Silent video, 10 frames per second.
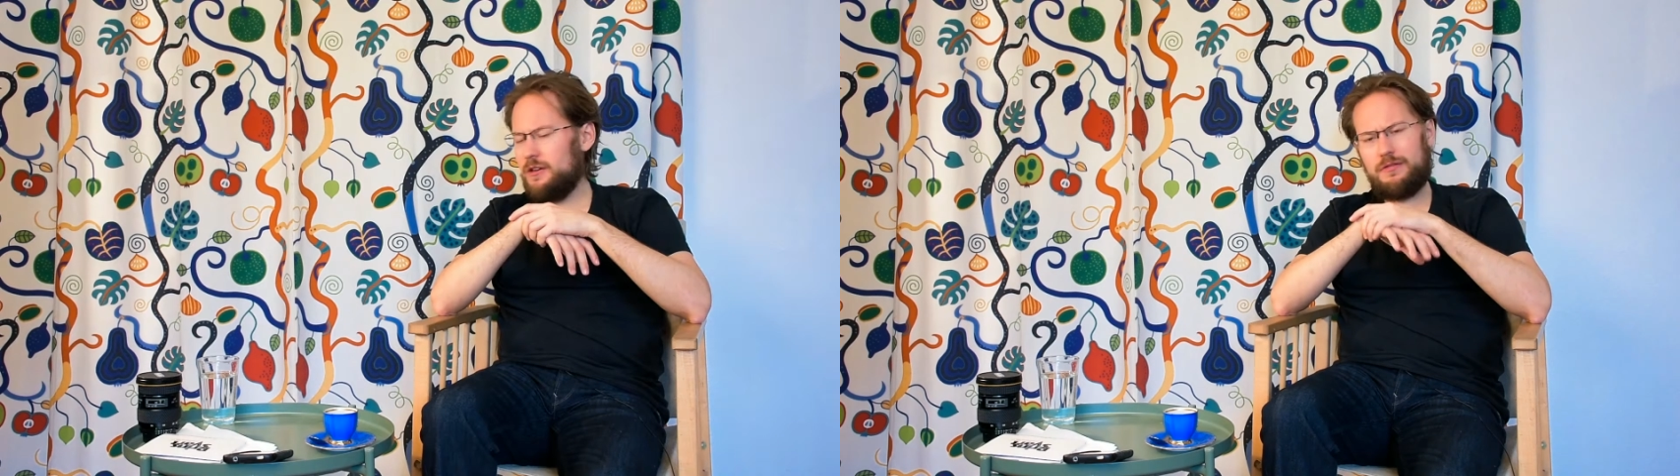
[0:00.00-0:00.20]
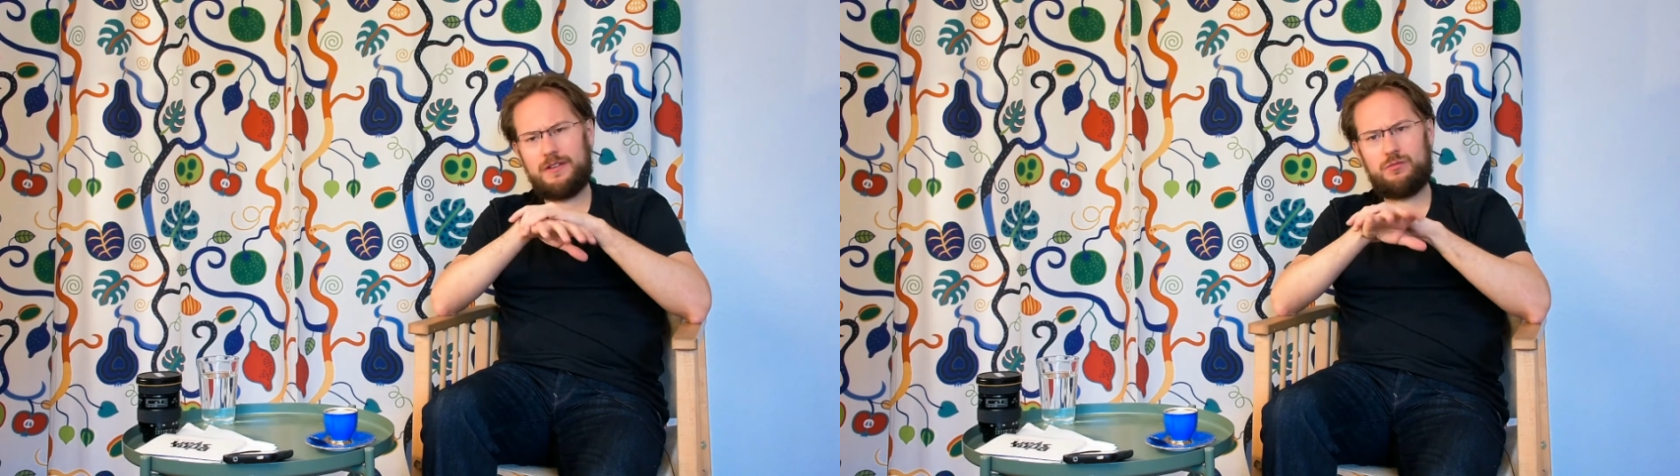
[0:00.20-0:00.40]

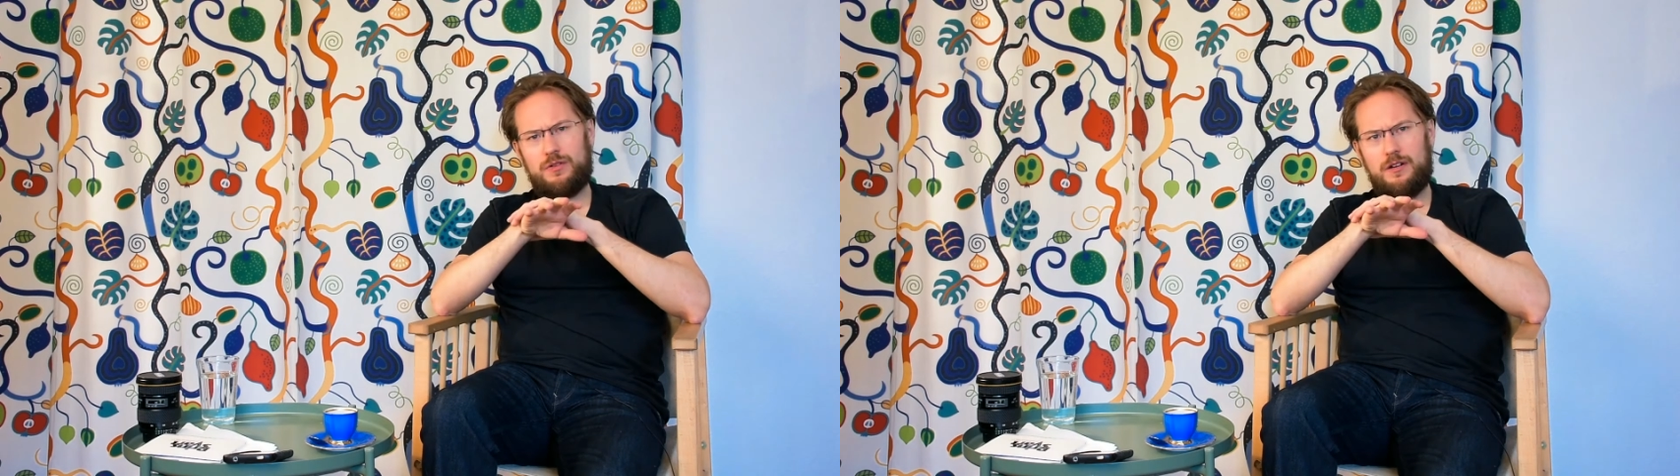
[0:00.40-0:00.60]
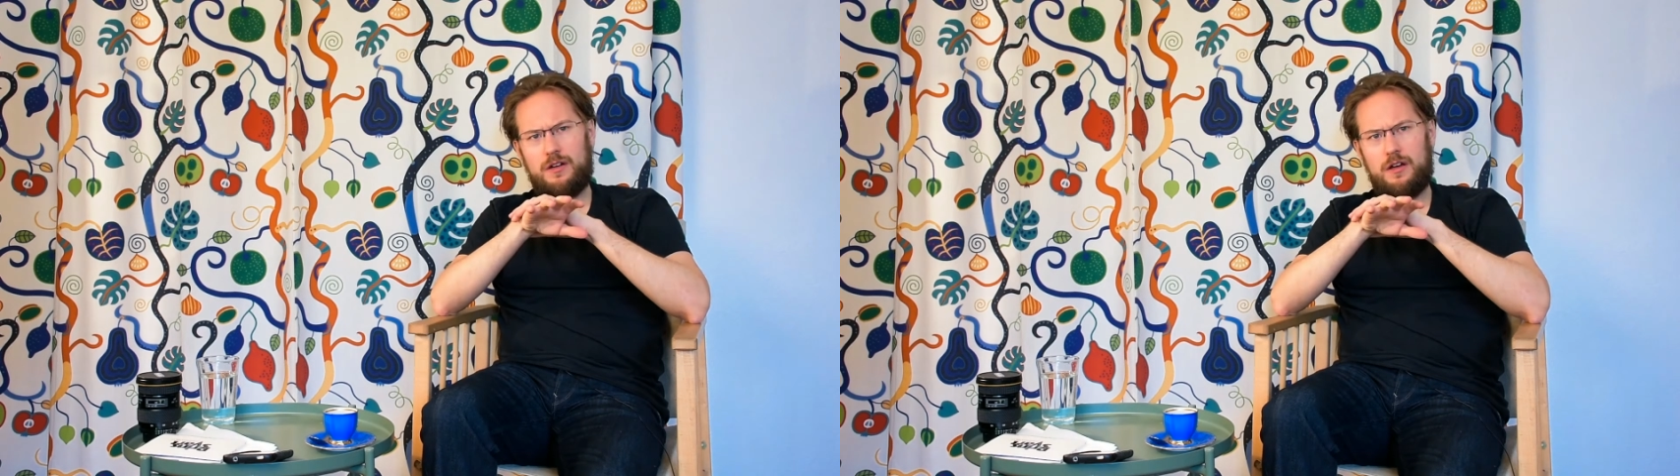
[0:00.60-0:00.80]
know that
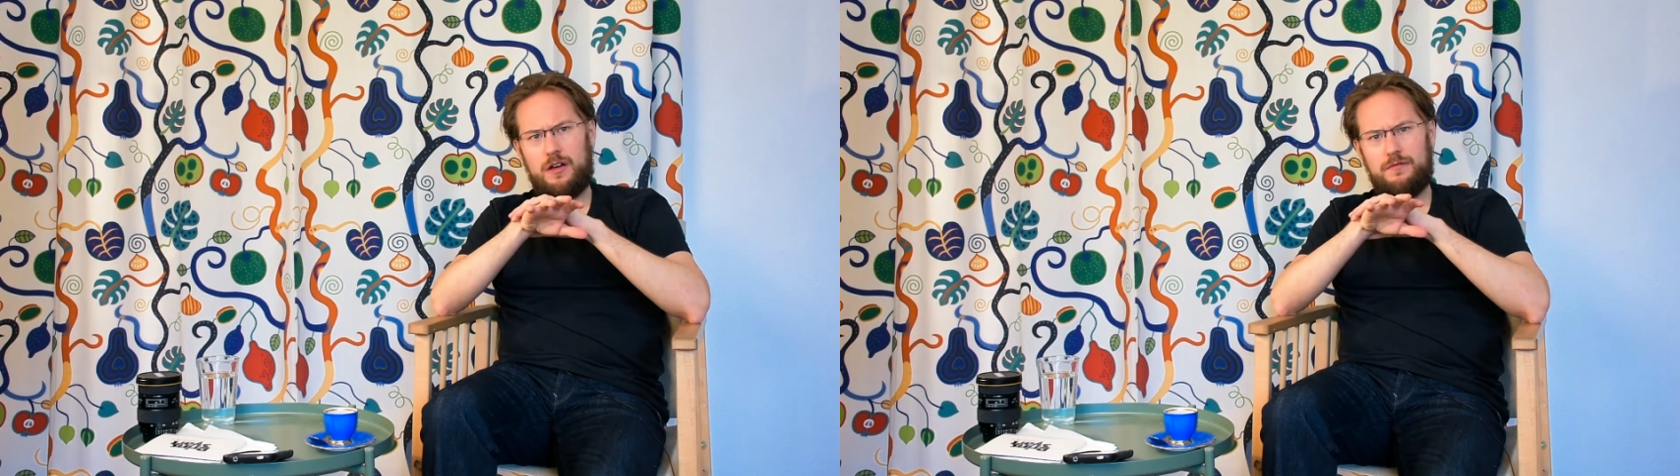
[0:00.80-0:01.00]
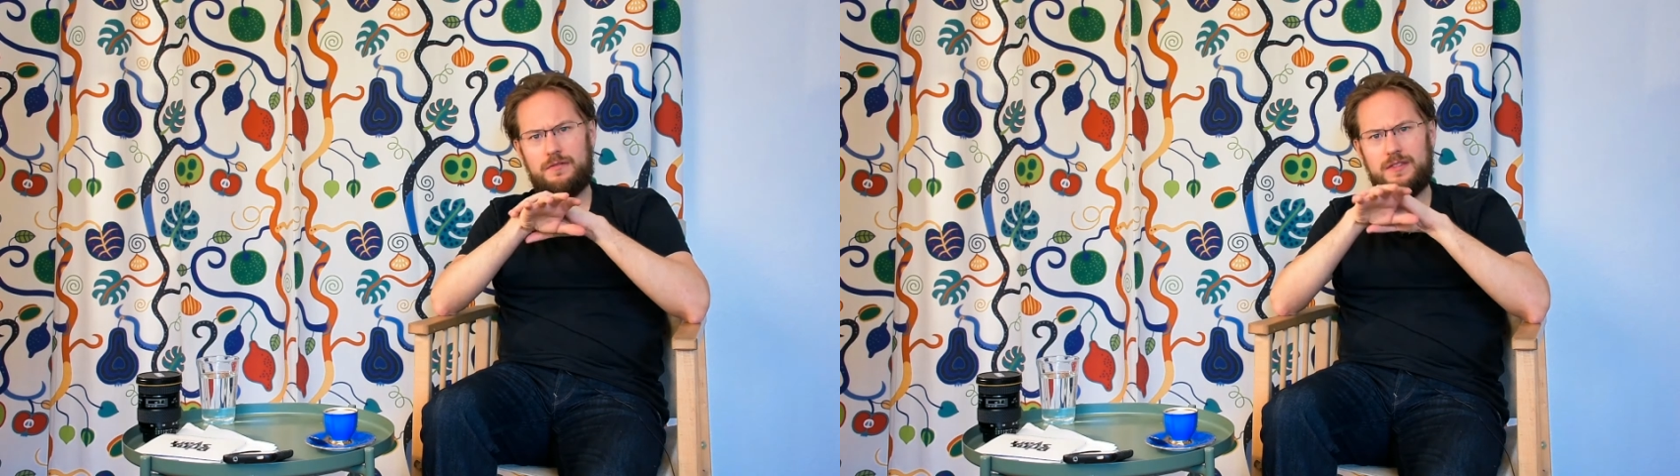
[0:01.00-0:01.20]
one
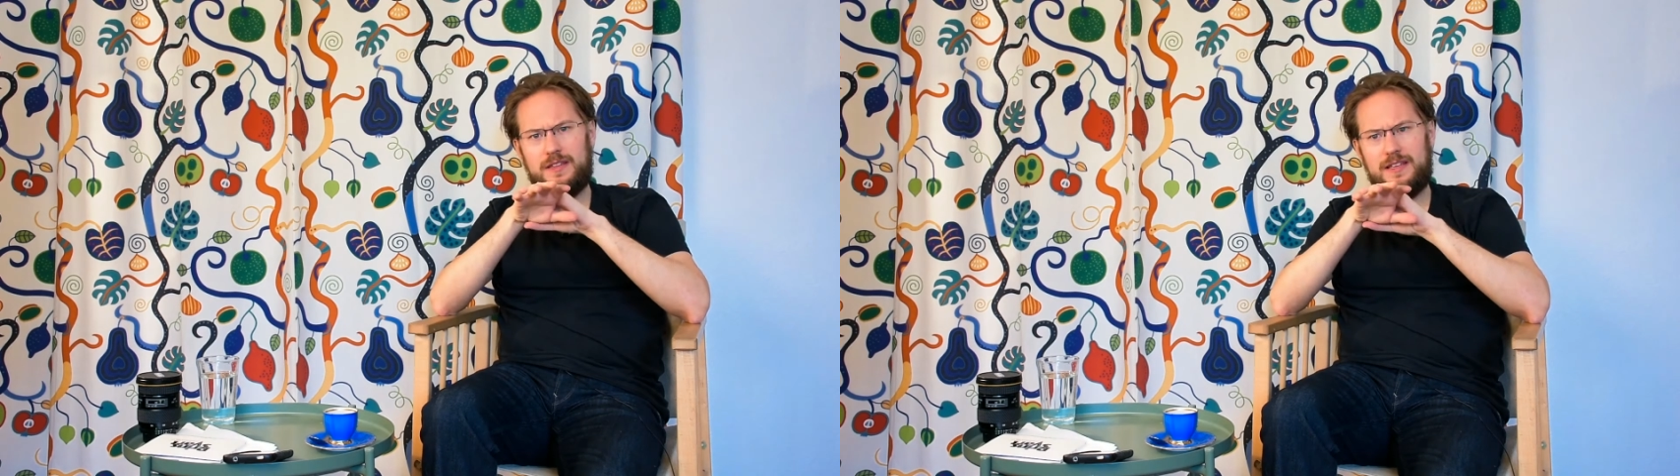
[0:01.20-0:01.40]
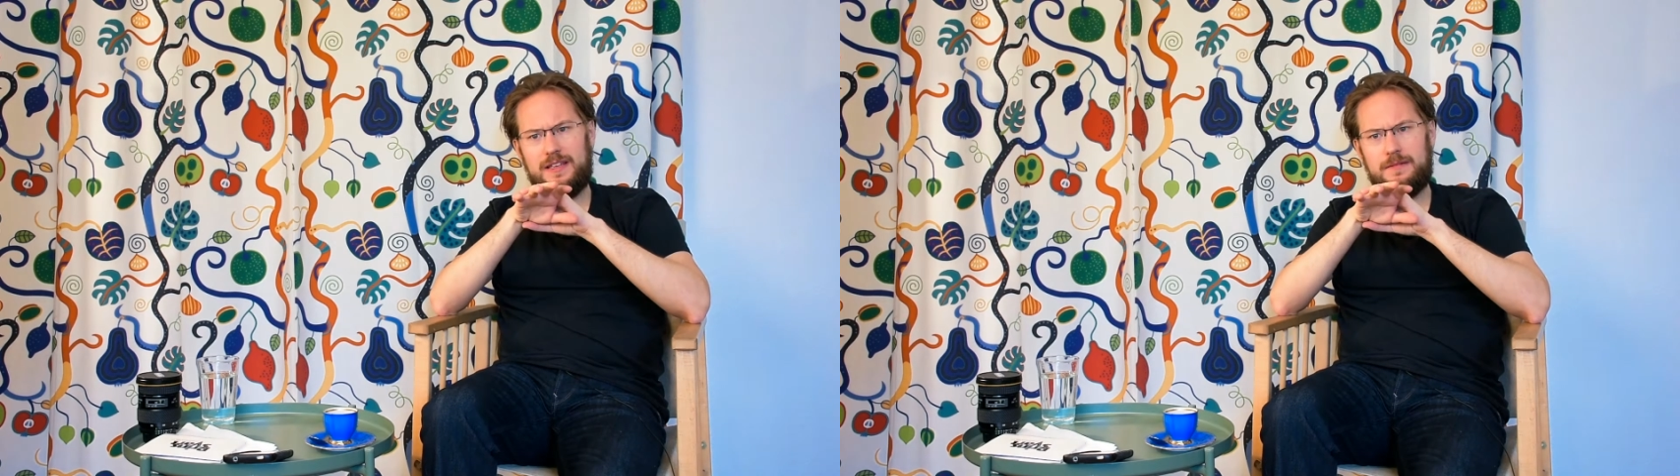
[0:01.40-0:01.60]
of
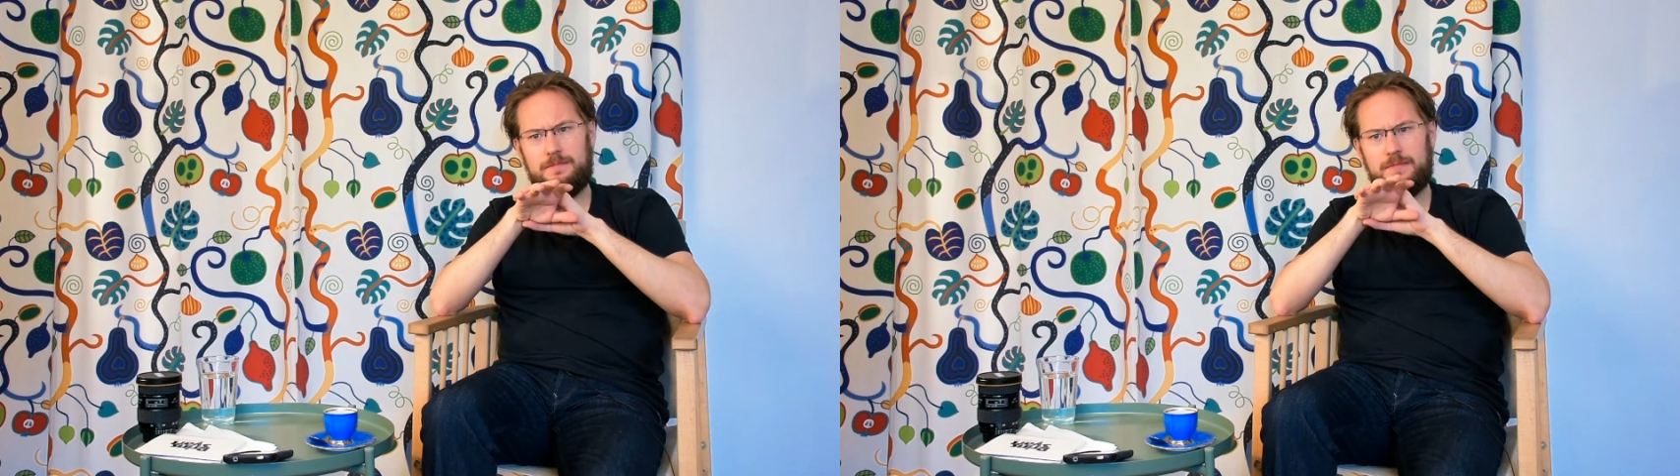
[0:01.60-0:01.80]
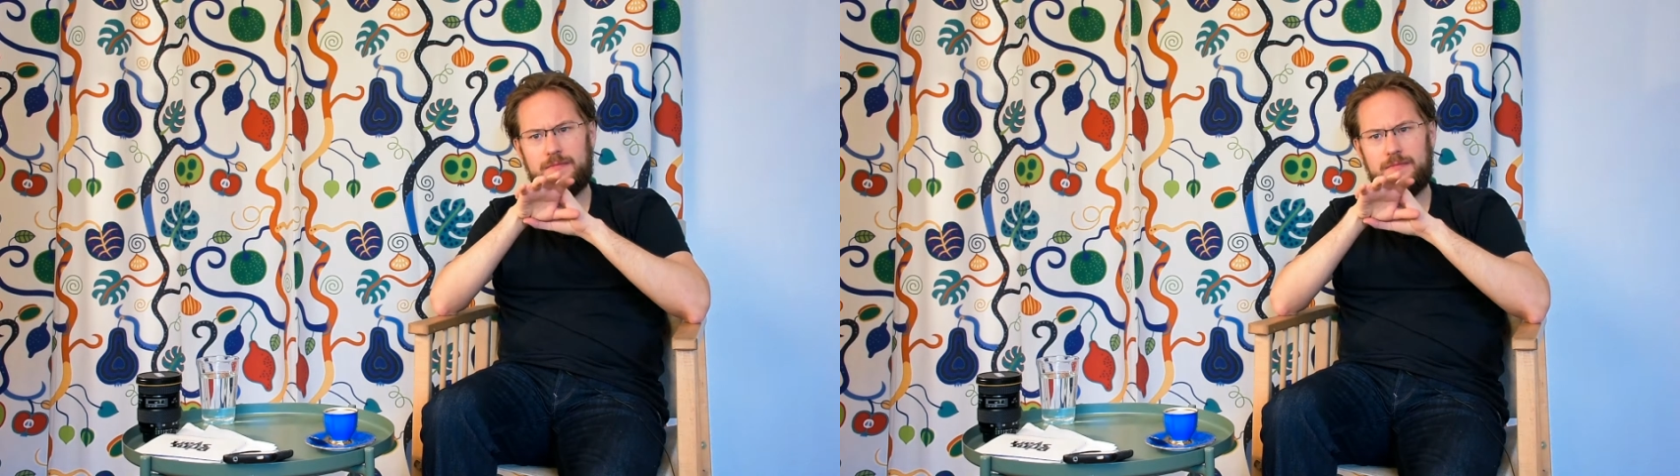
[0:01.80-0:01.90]
the